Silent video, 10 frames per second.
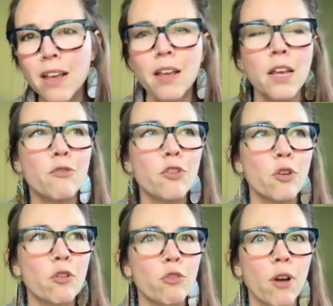if
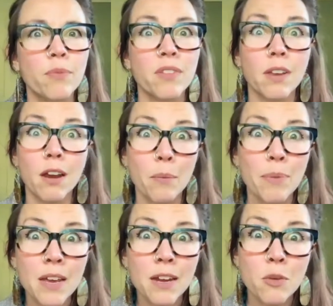you're dropped in the
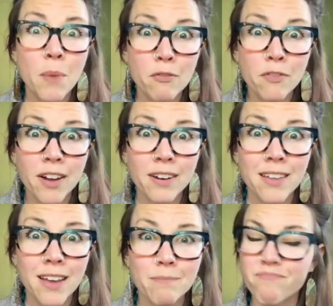Caribbean, you might find
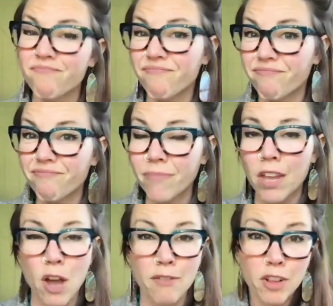that
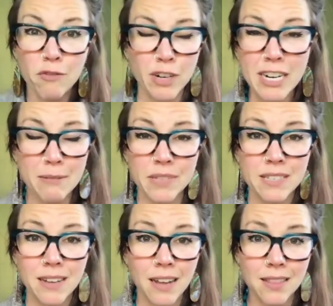you have a lot of
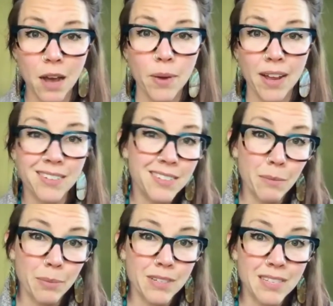freedoms in that way in some
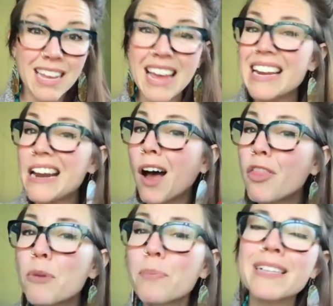places. And in
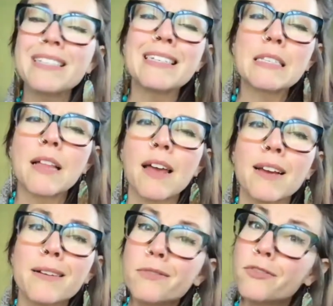other places
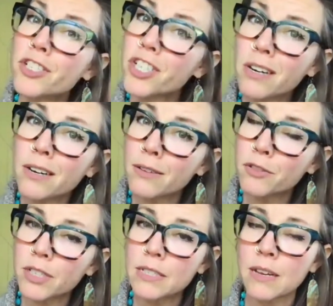like Virginia,
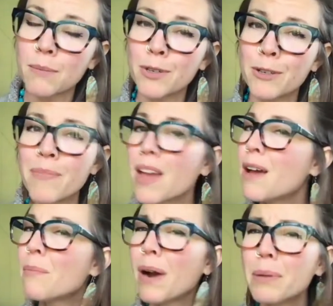for example,
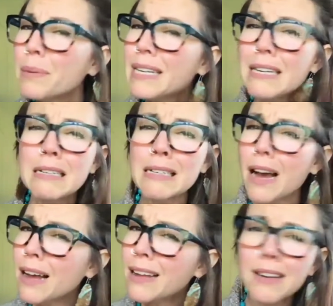probably
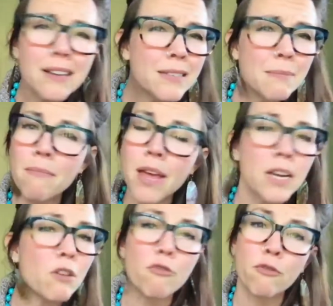not as
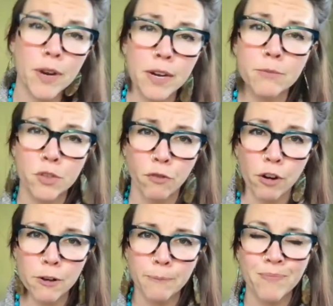many freedoms for
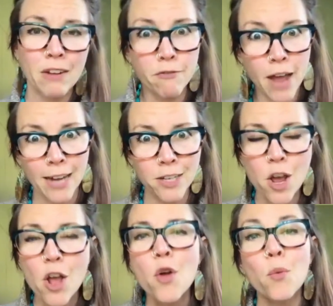you. In fact,
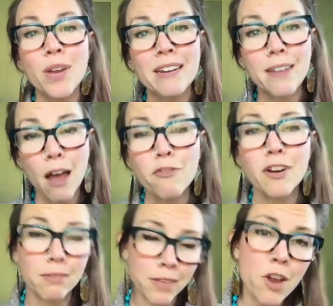we
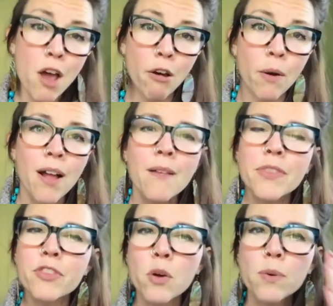definitely know
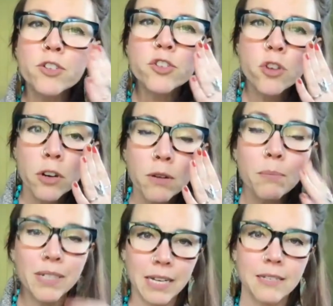there were certain
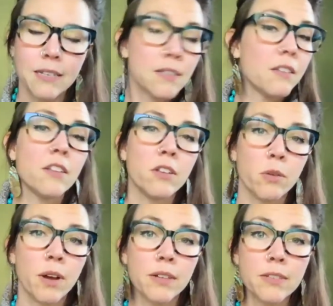places in the
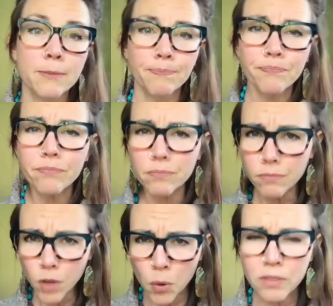US
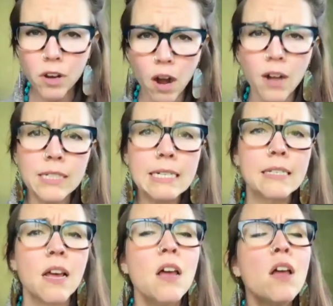or in the colonies
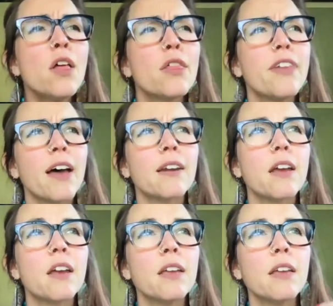that
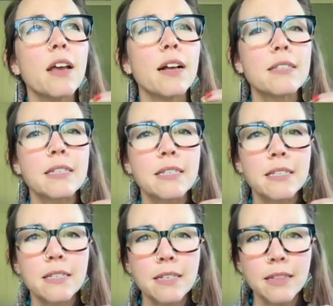as a
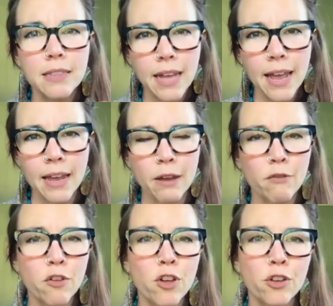
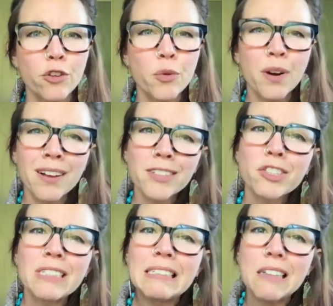slave, you were
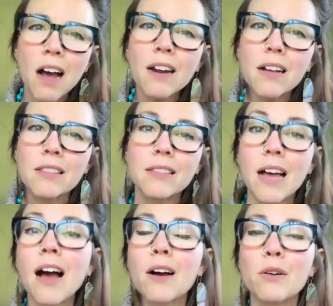actually not
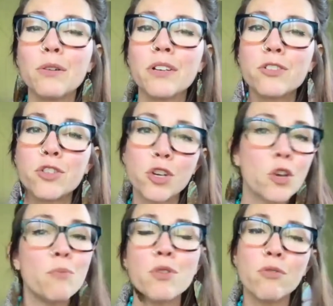allowed to
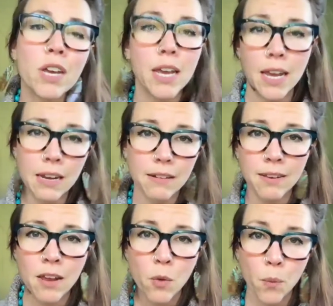
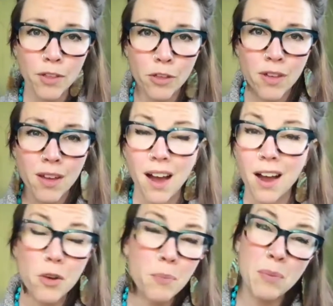communicate with
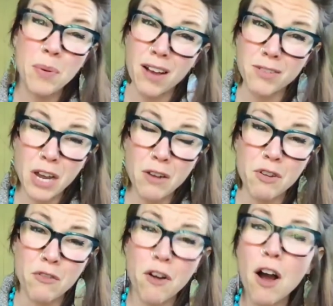either people outside of
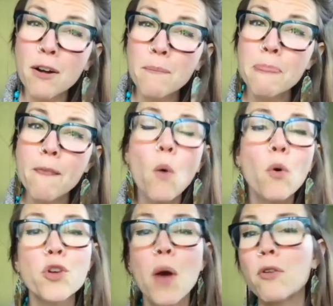your farm, or
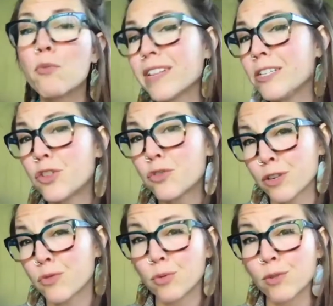you had really
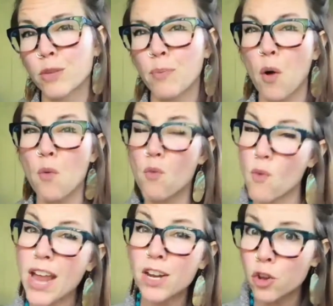strict rules about
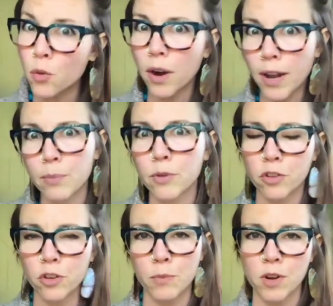when you were able to
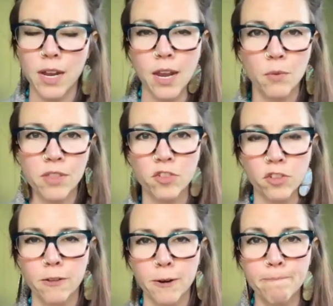communicate with each
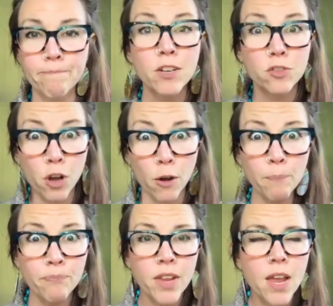other. So
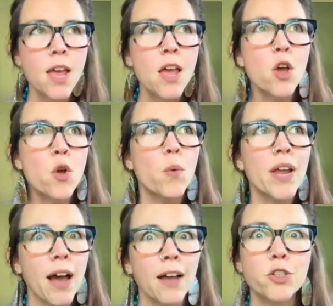we
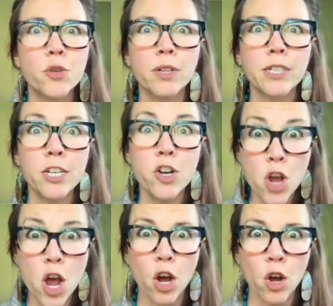actually
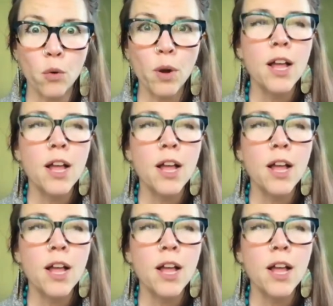know